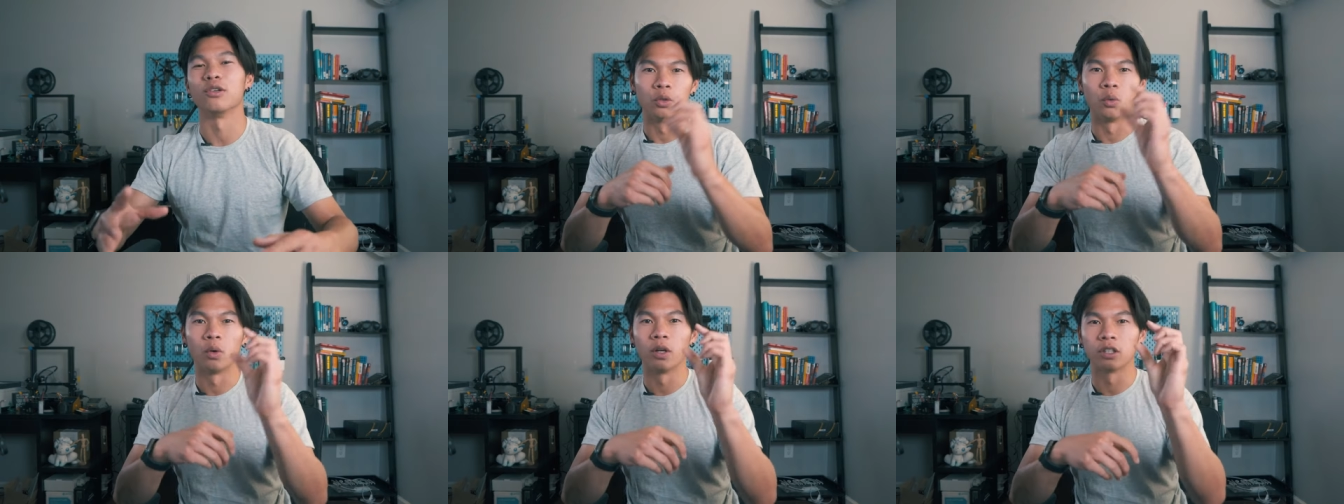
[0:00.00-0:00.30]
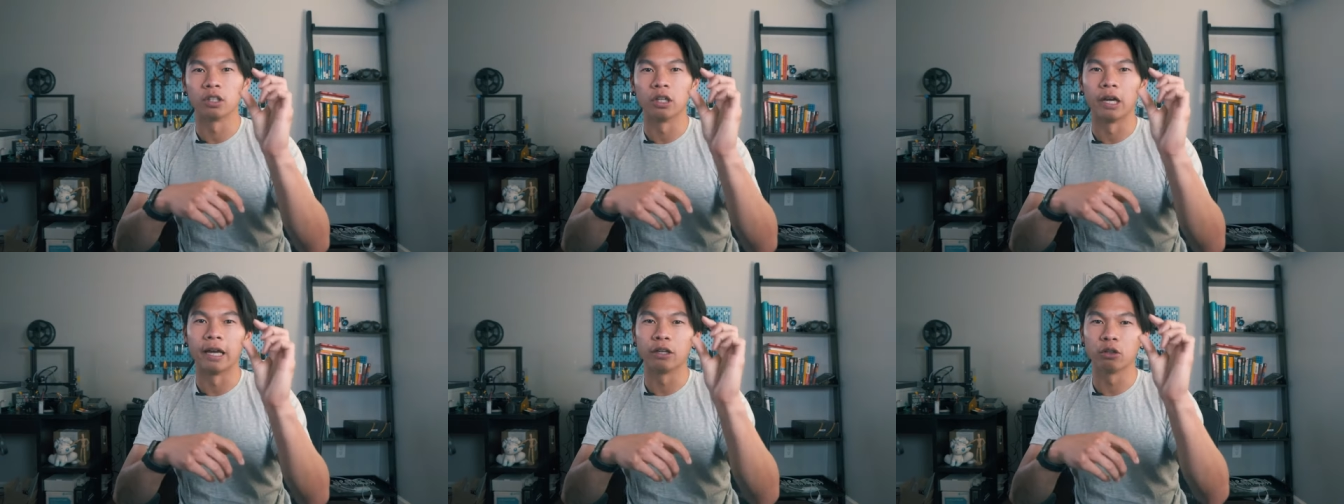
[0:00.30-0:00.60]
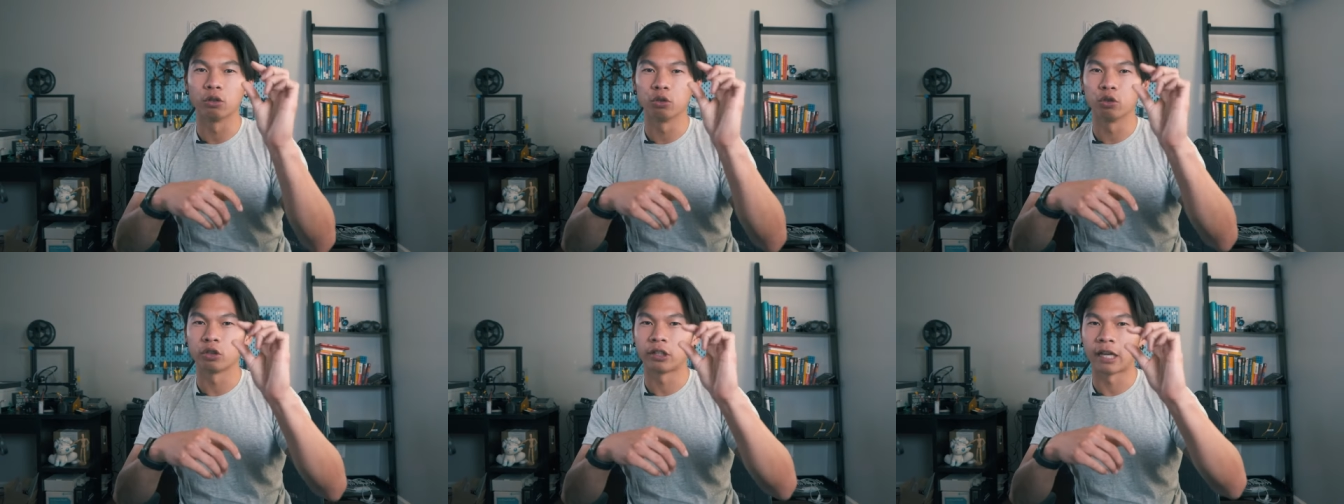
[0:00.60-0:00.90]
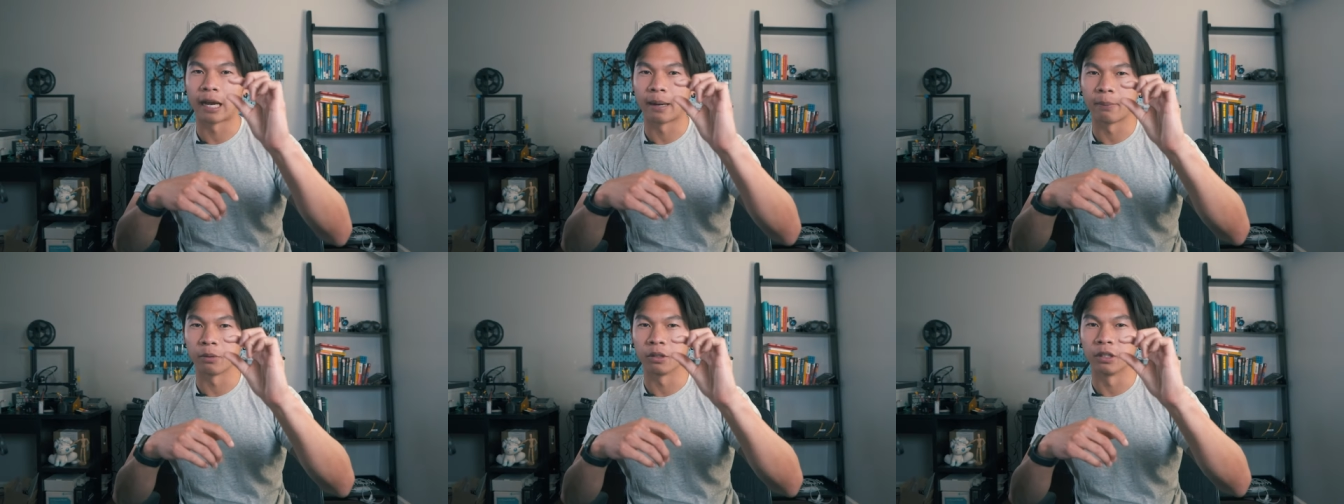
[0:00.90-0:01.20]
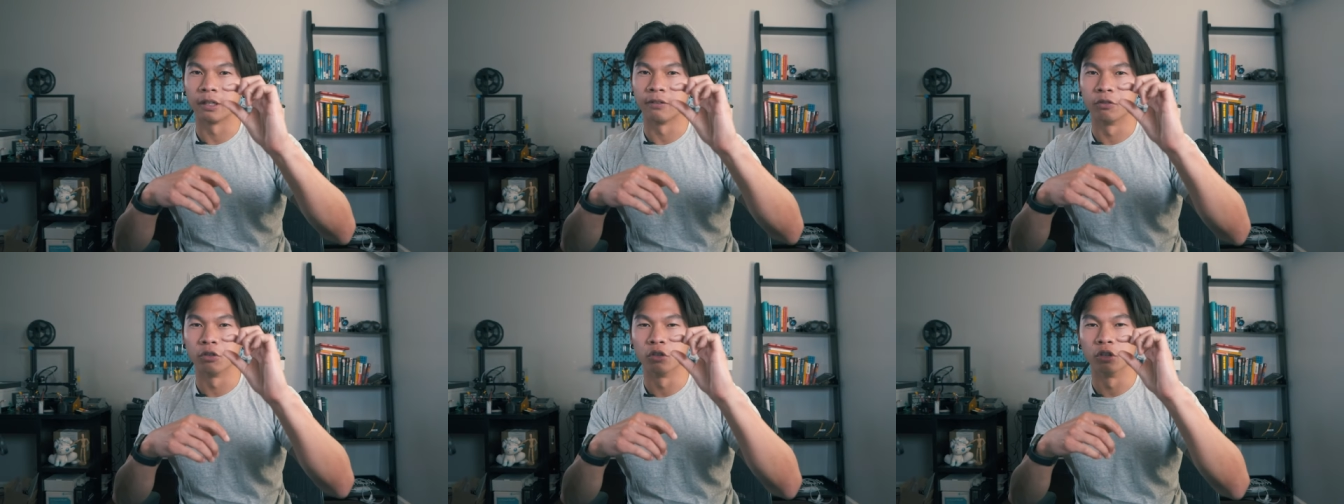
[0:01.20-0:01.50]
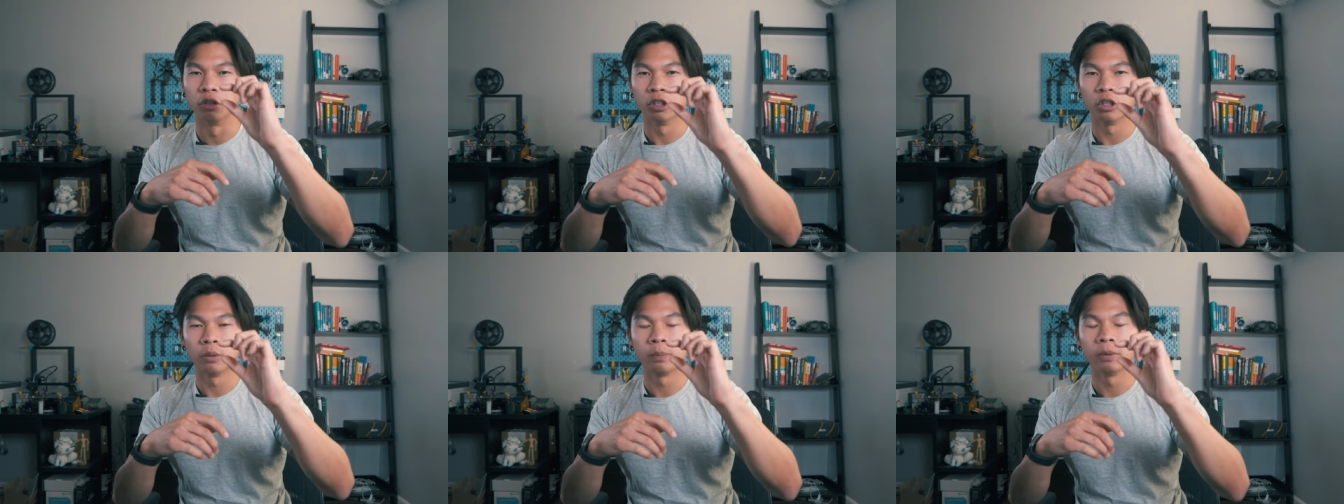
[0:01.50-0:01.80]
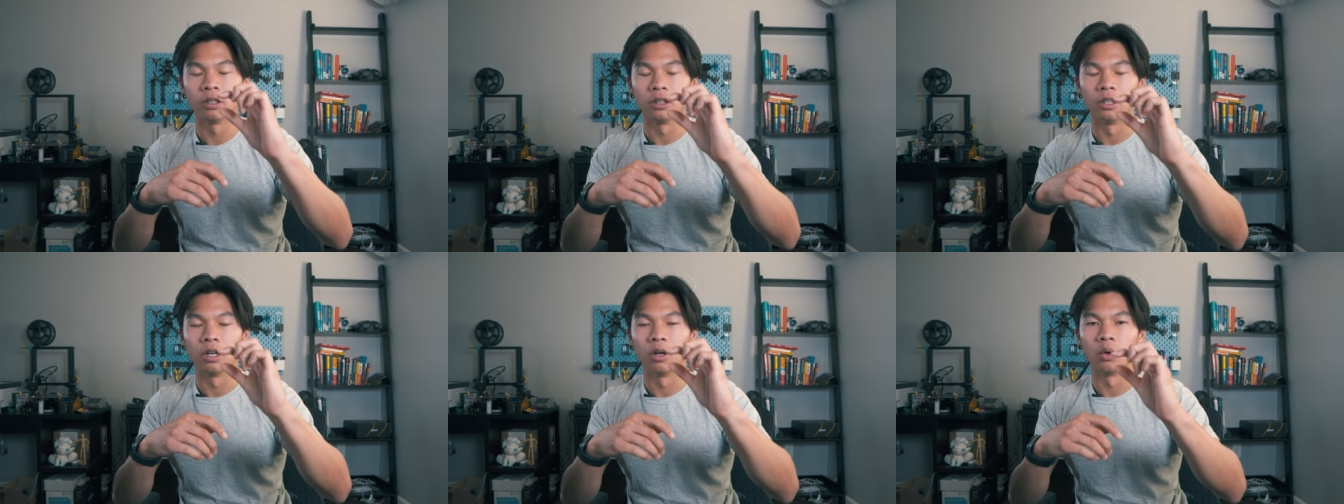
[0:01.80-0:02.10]
You want to angle your camera level a little
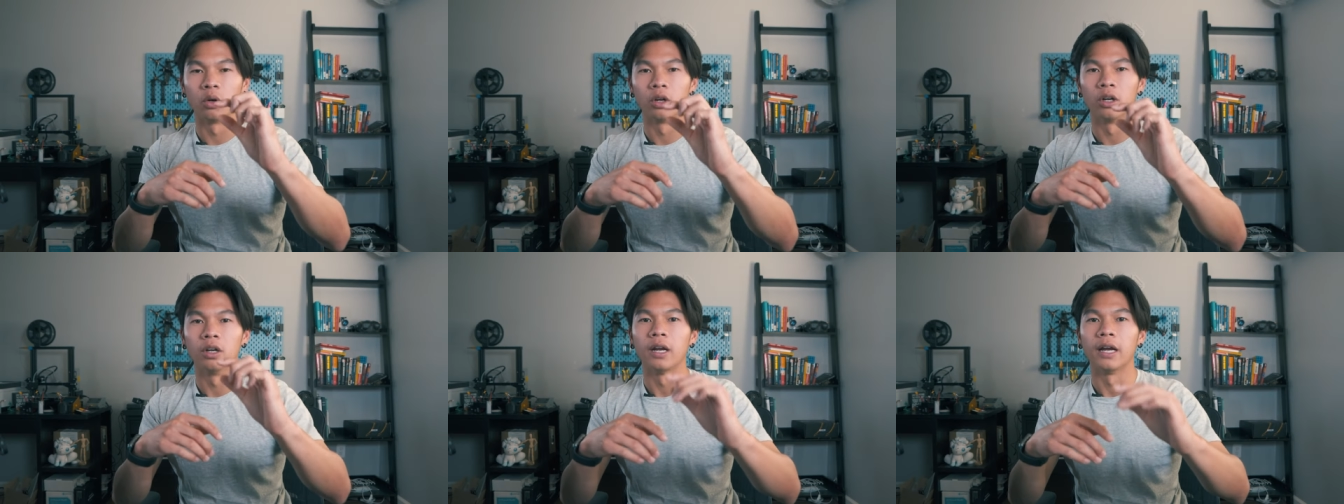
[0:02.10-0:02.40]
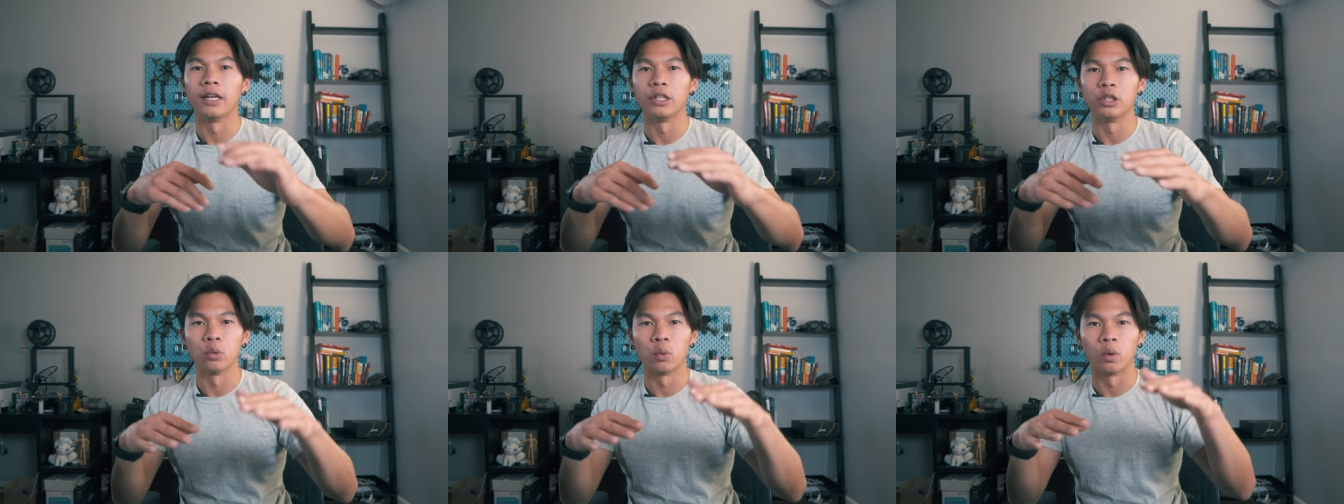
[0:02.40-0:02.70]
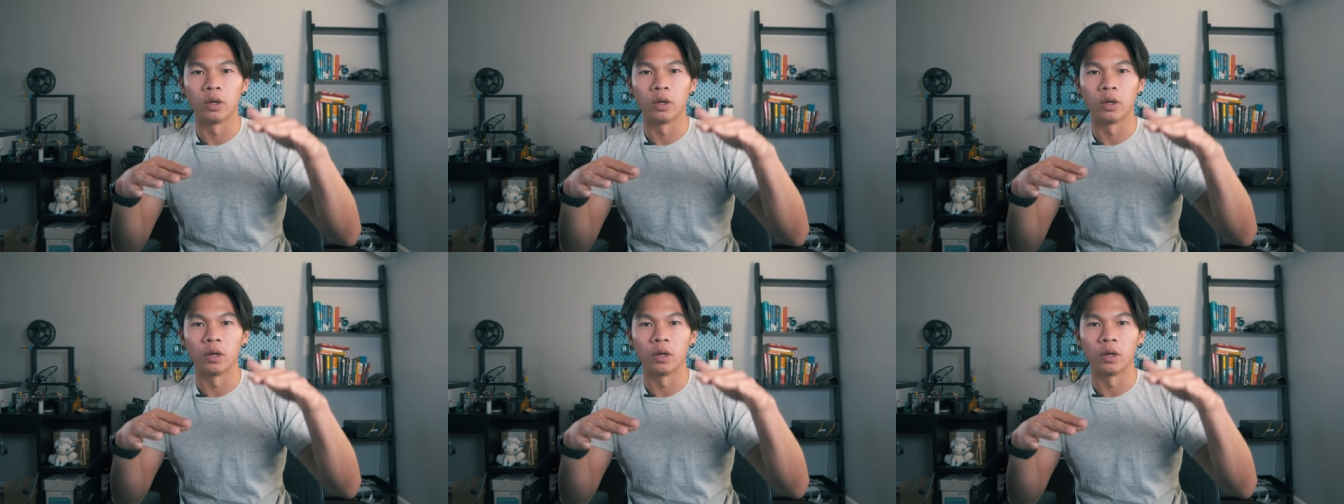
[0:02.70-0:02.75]
bit lower and you